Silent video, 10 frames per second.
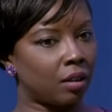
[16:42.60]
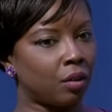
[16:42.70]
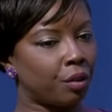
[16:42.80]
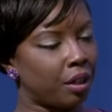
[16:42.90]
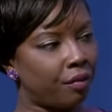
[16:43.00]

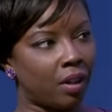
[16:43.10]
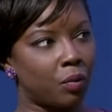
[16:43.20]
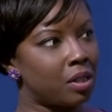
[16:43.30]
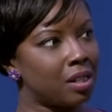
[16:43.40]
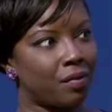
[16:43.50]
your event
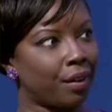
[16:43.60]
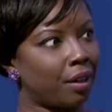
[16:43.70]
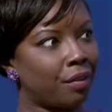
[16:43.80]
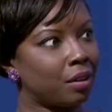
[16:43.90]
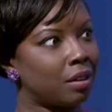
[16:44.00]
was his very
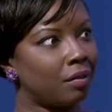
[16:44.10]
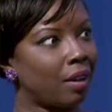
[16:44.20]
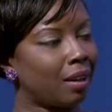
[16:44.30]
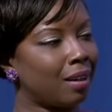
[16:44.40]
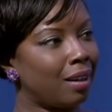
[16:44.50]
first
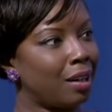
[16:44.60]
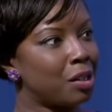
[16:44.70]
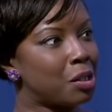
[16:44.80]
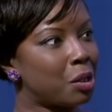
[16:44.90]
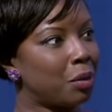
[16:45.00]
event.
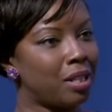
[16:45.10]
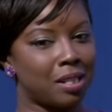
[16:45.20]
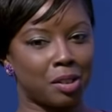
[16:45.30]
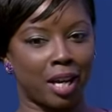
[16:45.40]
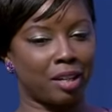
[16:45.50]
So he's
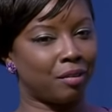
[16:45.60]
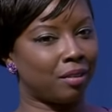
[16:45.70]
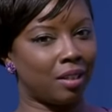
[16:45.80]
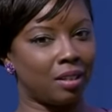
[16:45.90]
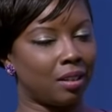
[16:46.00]

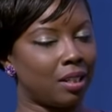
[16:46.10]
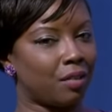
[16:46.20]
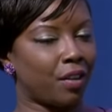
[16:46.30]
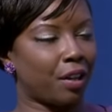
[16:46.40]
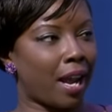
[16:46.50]

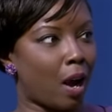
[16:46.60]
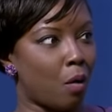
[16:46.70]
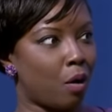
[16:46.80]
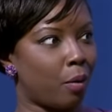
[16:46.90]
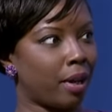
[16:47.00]
very
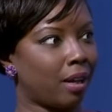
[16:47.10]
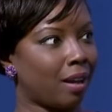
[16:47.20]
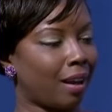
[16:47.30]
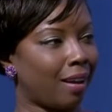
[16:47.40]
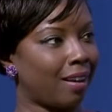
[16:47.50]
outgoing,
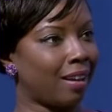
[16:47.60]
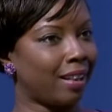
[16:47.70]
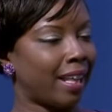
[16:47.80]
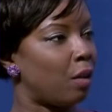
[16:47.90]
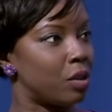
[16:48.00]
and
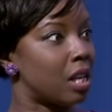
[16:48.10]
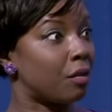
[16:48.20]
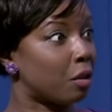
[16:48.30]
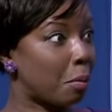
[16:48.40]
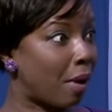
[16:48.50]
that was
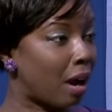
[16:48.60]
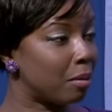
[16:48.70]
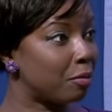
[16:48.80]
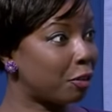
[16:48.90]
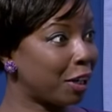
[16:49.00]
never a
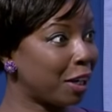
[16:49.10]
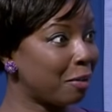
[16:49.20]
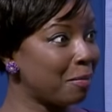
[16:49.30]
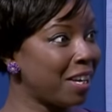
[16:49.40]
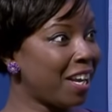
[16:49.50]
problem for
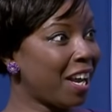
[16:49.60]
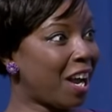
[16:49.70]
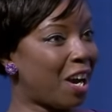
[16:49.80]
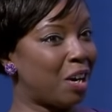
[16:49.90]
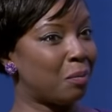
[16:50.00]
him.
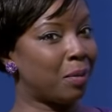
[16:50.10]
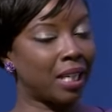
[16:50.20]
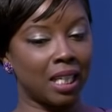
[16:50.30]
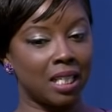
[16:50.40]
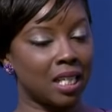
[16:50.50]
But
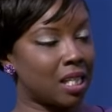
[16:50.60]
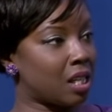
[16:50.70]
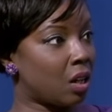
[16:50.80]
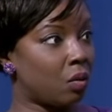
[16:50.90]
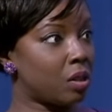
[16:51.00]
he does his
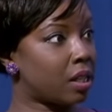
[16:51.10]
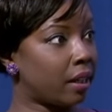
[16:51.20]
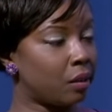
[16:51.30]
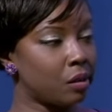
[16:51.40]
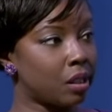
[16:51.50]
own
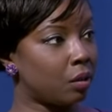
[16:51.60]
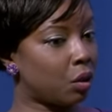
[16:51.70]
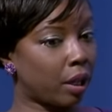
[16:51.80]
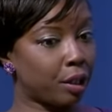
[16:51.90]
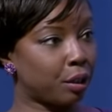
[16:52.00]
sales. He'll
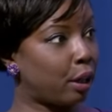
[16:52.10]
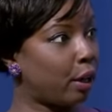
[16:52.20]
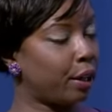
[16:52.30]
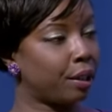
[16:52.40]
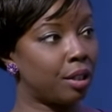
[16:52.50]
charge your
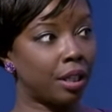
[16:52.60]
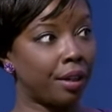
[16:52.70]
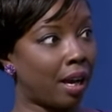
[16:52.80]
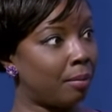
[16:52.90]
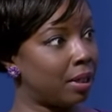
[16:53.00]
card. He'll tell you
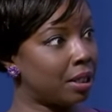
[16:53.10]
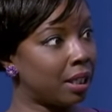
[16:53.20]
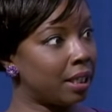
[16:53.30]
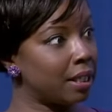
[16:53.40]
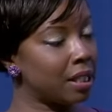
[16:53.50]
how much it
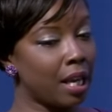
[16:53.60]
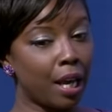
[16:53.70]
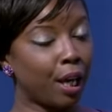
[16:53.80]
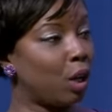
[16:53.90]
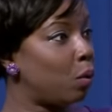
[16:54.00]
is.
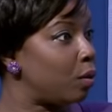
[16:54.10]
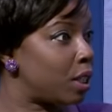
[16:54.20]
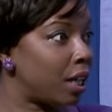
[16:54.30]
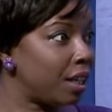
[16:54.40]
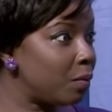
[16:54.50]
He won't
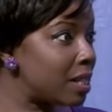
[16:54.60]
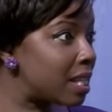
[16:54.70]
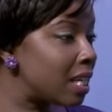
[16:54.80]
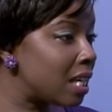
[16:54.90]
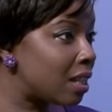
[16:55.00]
tell you what's
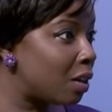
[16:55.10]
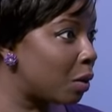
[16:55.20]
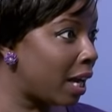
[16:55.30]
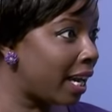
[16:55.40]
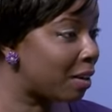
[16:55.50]
in it though, or
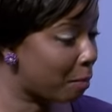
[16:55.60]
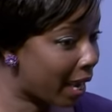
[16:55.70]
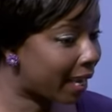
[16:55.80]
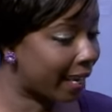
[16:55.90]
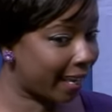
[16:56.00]
how to
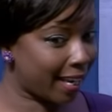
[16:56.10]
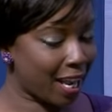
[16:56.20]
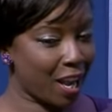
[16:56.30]
make it.